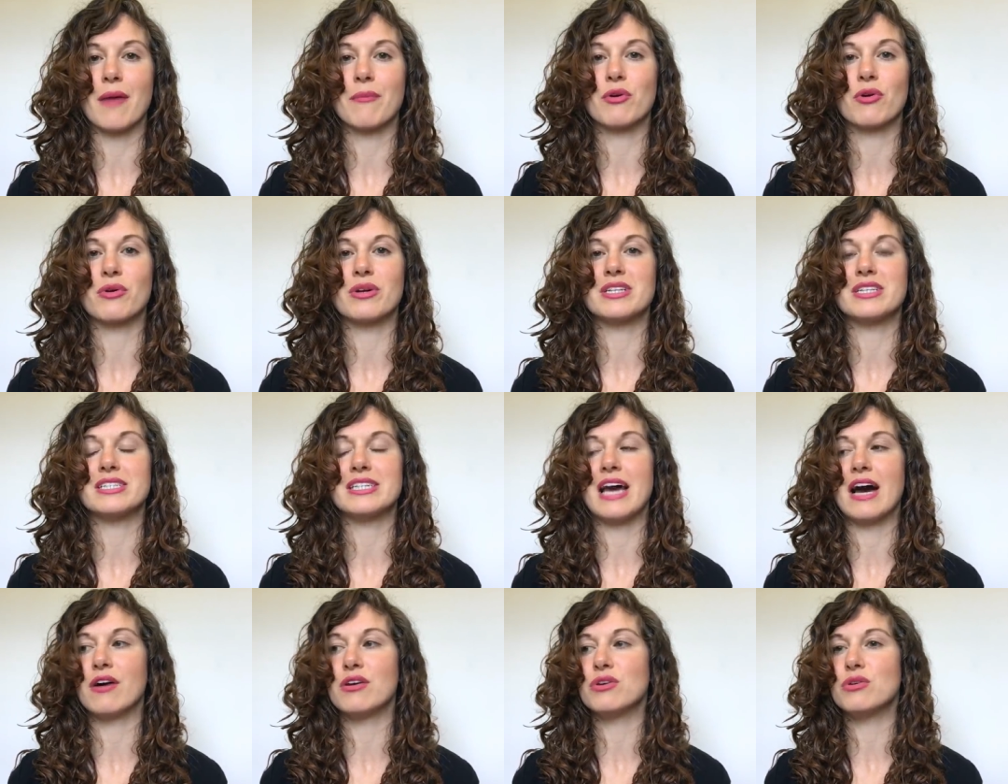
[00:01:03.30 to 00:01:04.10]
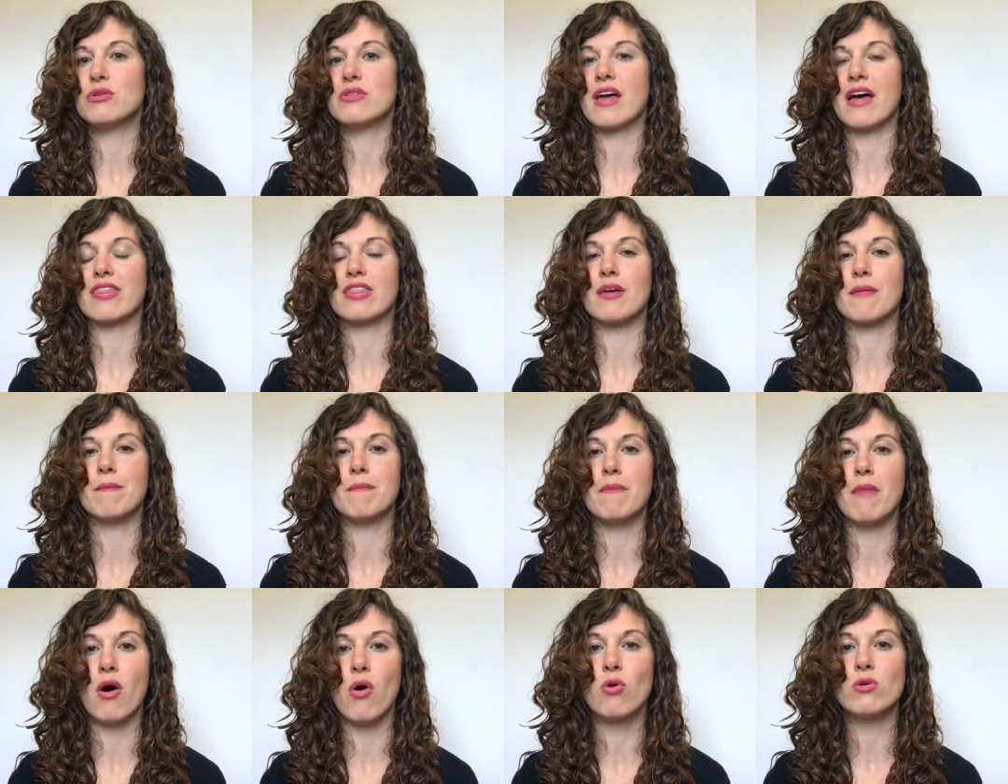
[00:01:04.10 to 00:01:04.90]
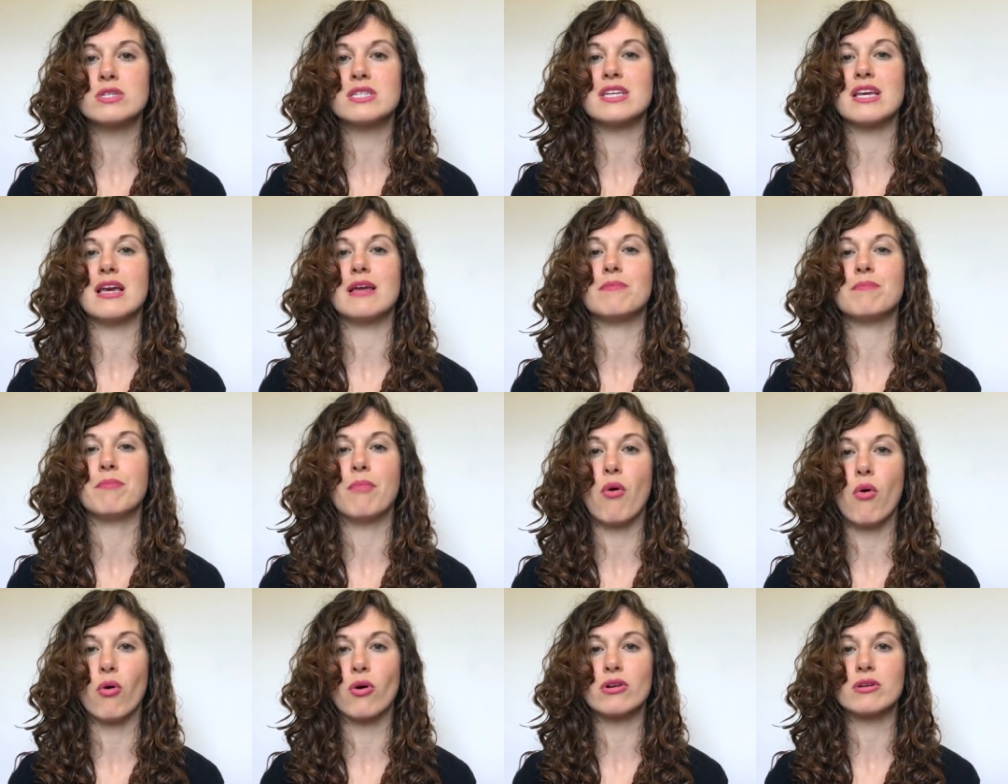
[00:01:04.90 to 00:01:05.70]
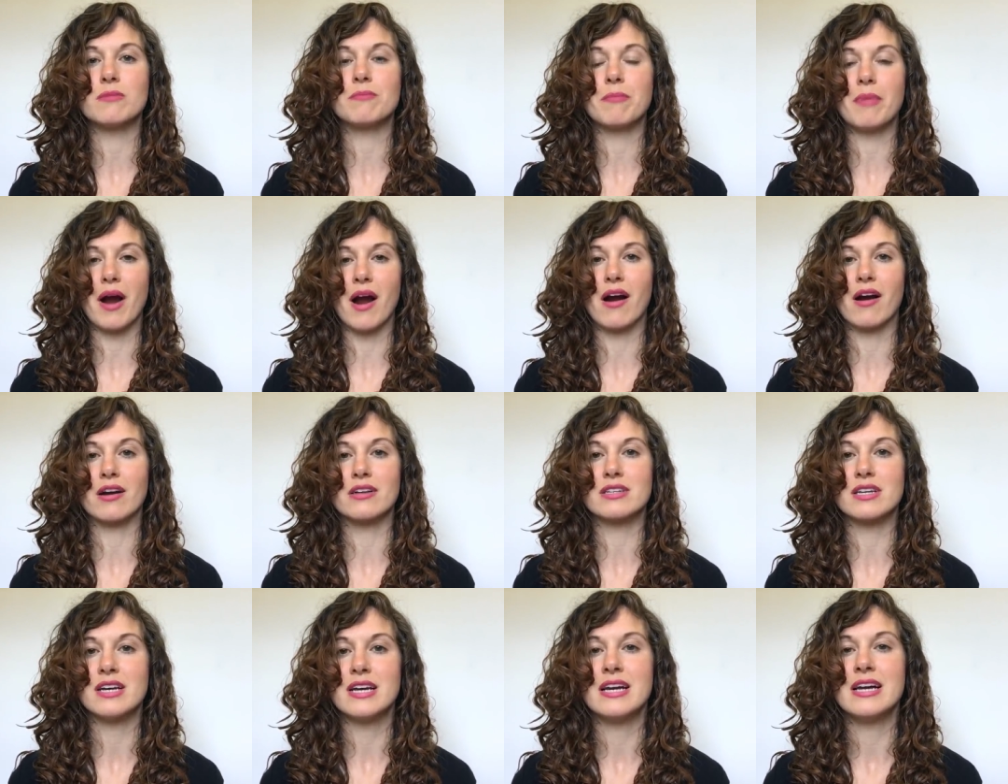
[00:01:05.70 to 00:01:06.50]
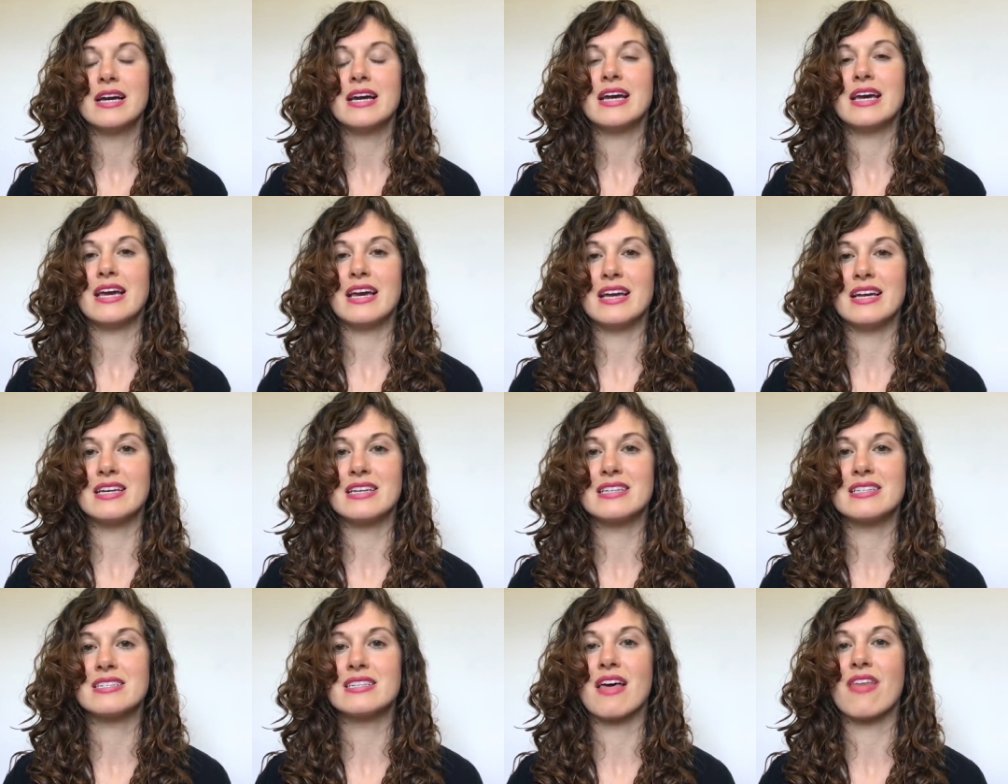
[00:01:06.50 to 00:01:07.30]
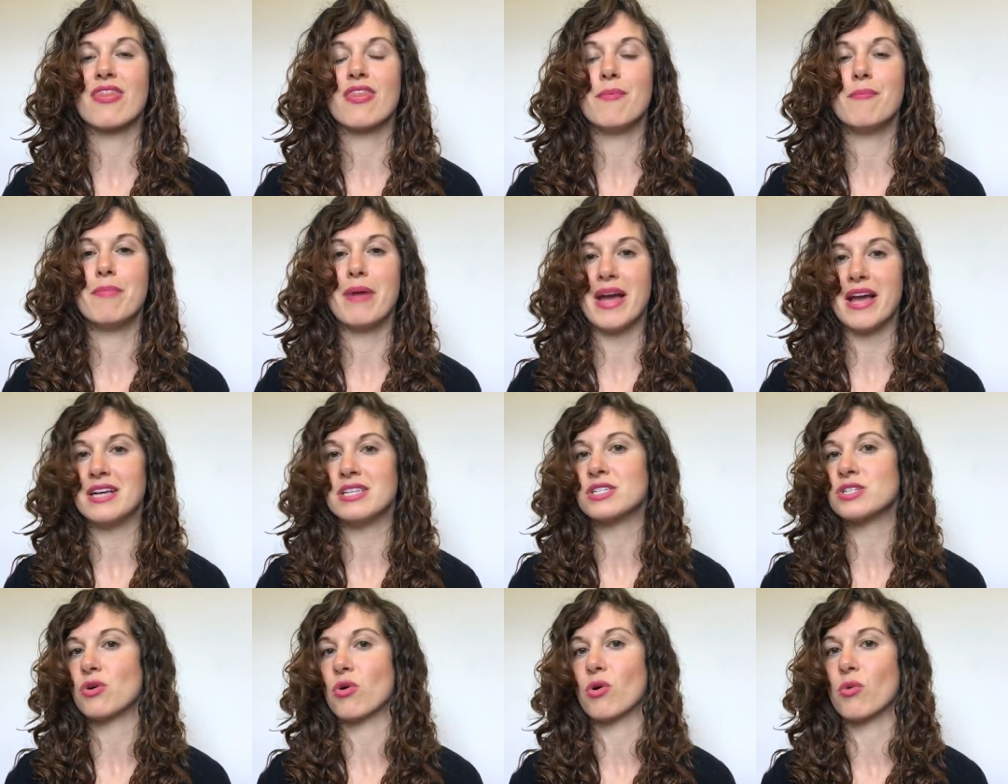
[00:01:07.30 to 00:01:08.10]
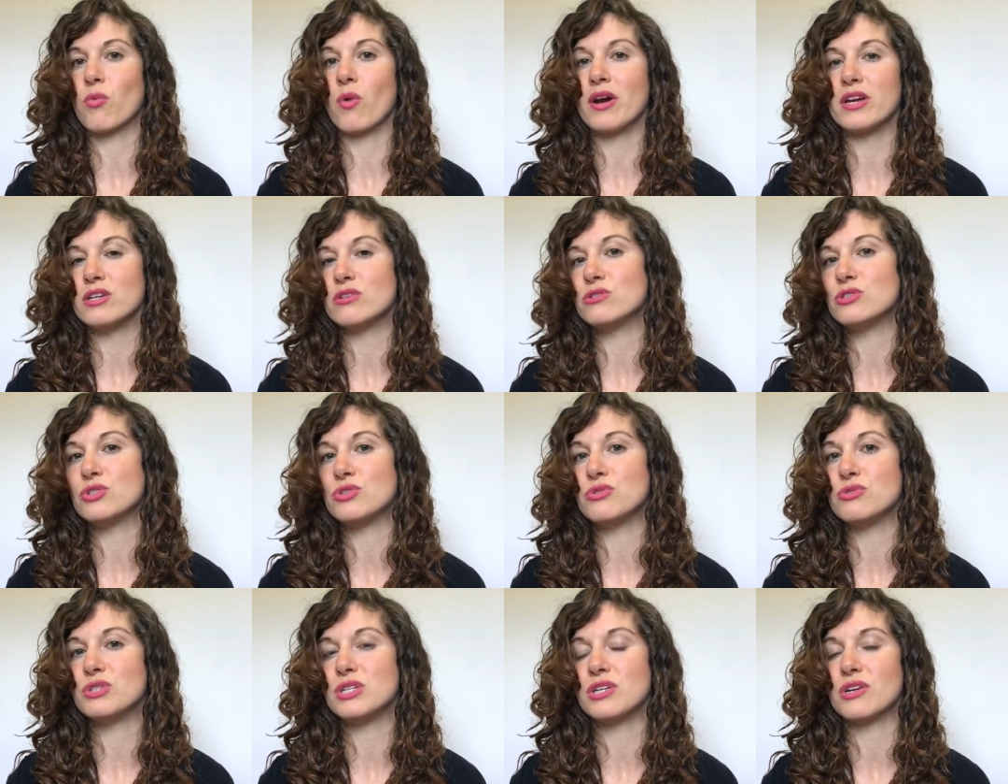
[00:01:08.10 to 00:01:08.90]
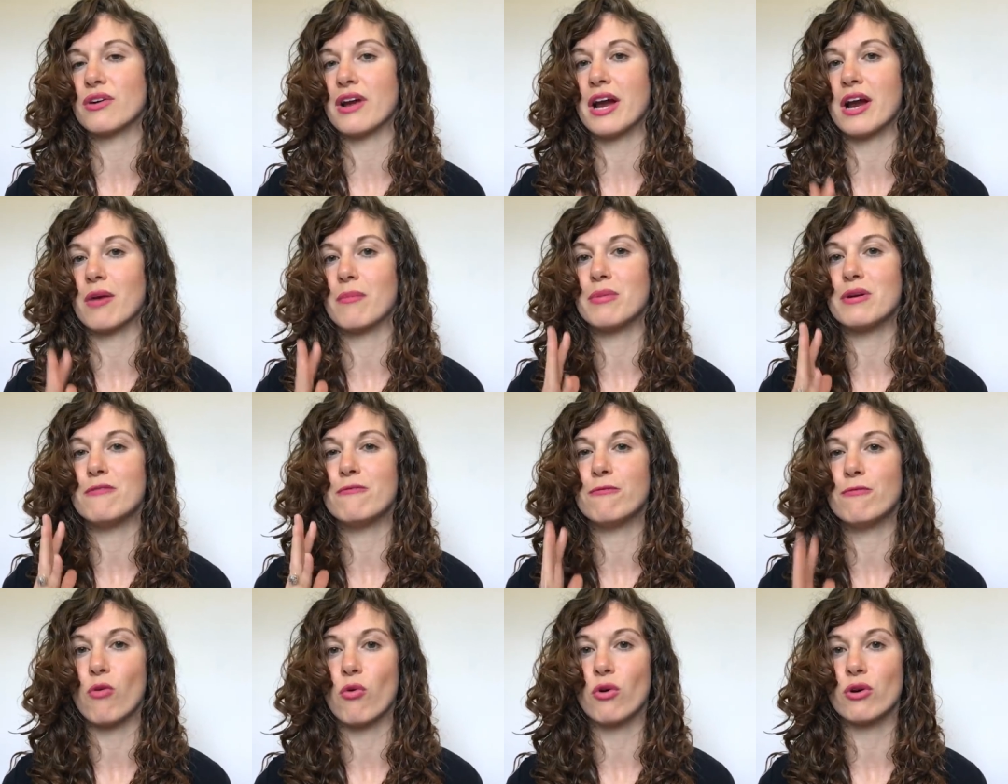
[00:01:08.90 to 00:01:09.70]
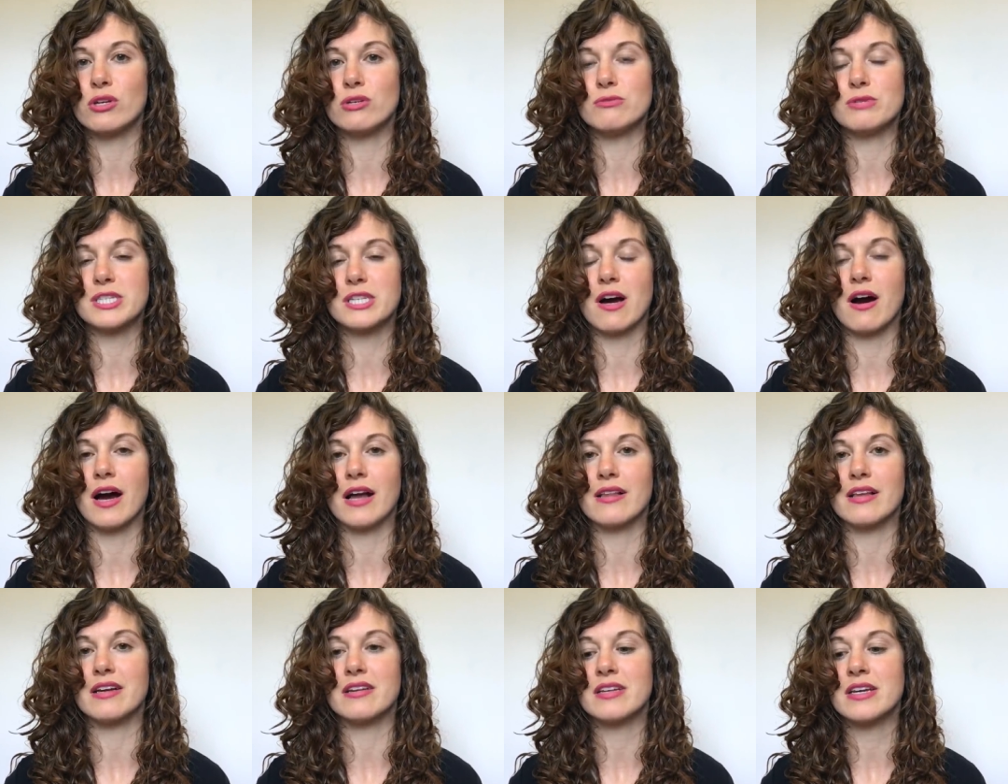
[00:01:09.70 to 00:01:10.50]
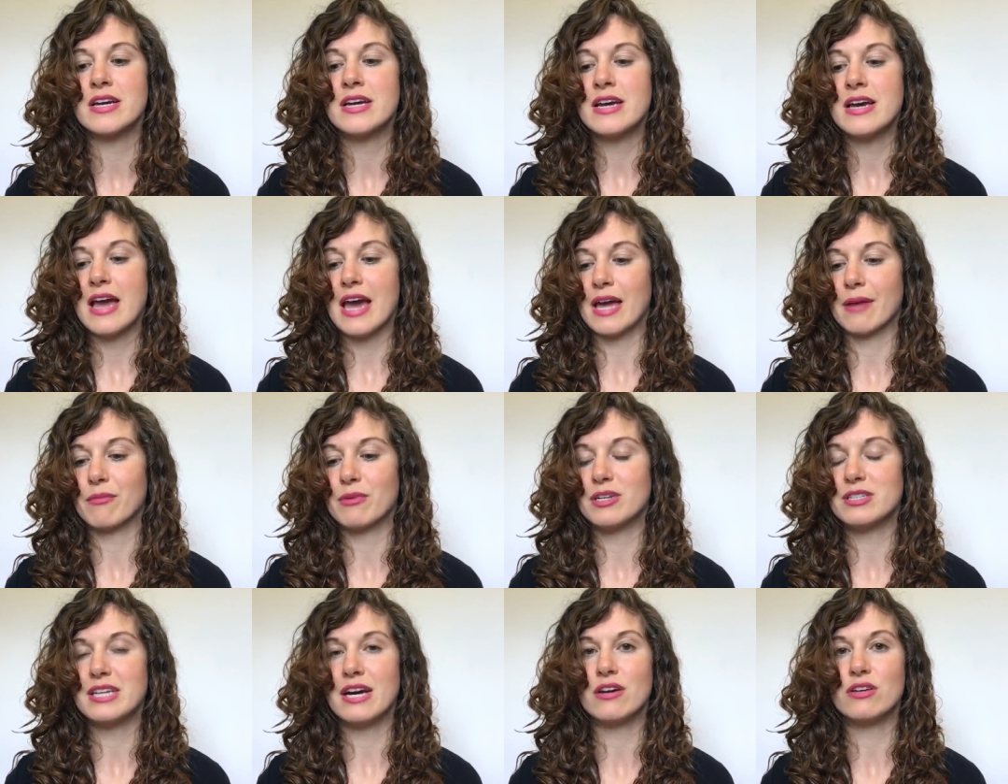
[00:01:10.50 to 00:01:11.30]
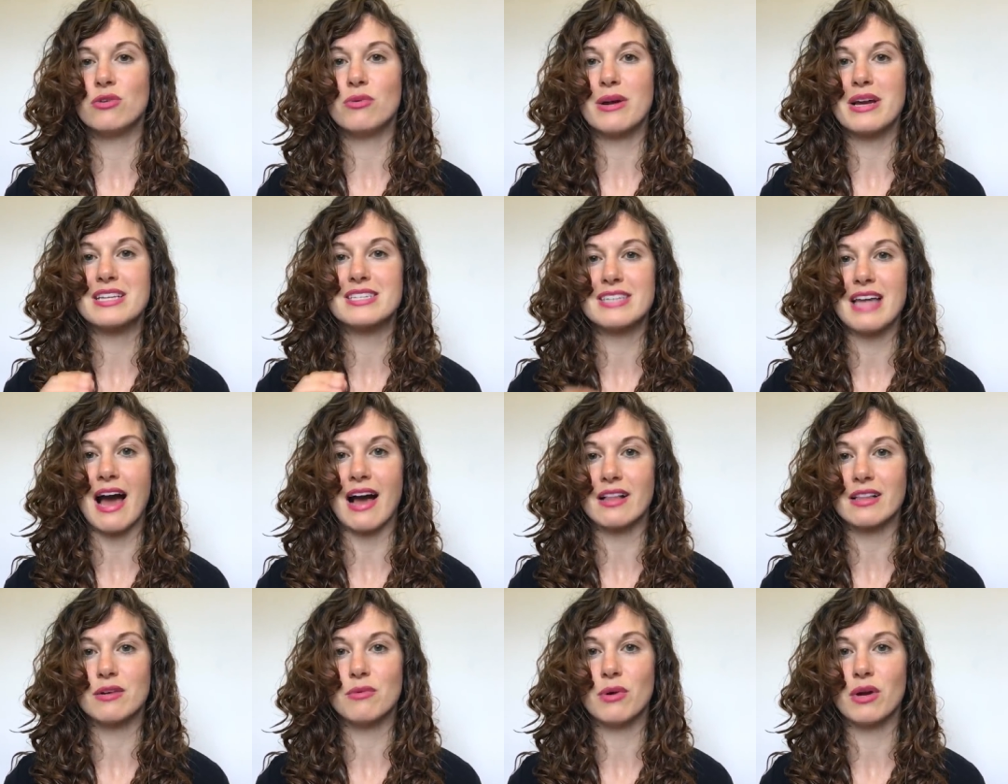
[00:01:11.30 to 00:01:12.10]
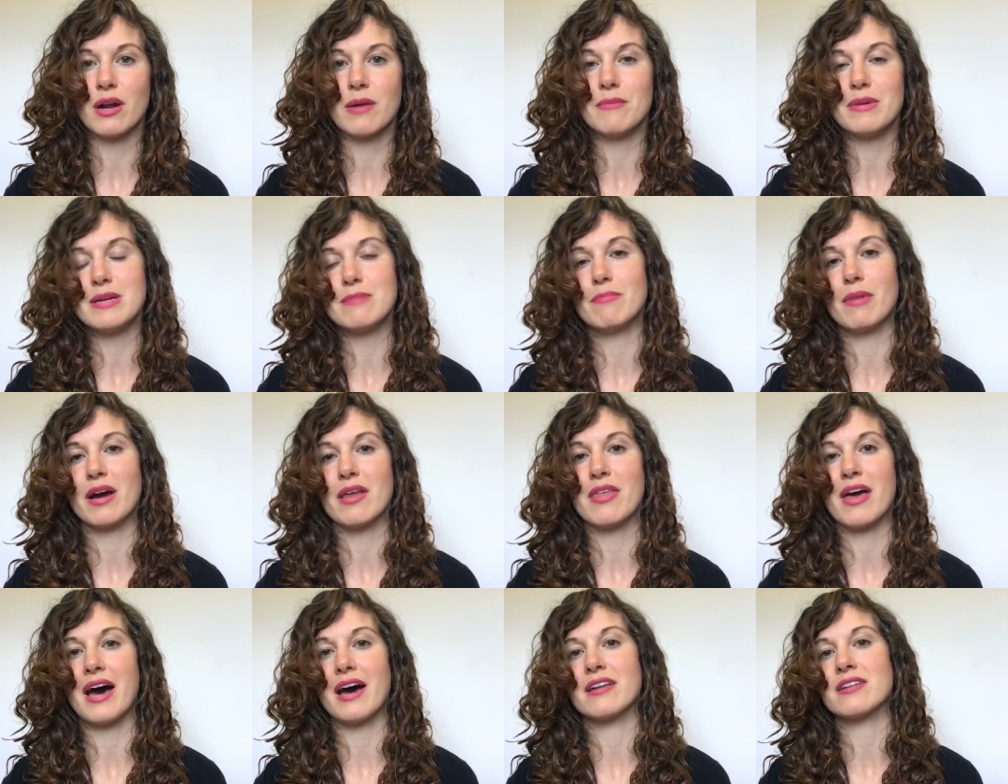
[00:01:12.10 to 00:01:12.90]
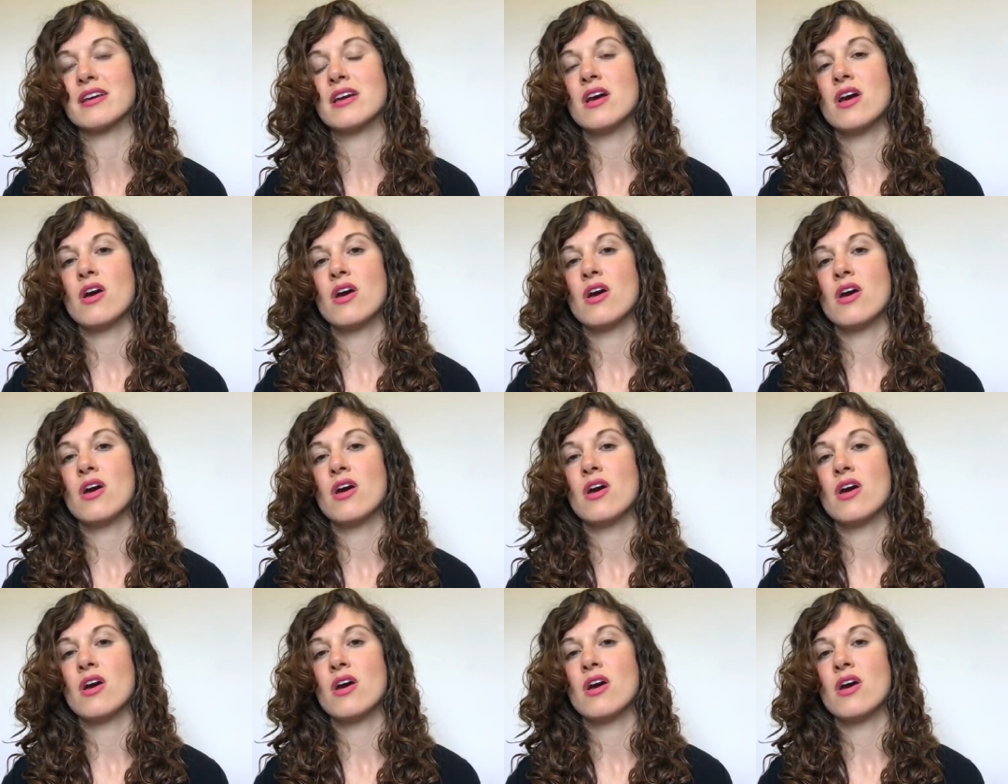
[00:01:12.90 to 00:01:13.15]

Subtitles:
I'm going to tell you that the most important part is the base, or what you do to your hair before you style it. And I'm going to tell you exactly what I mean by that.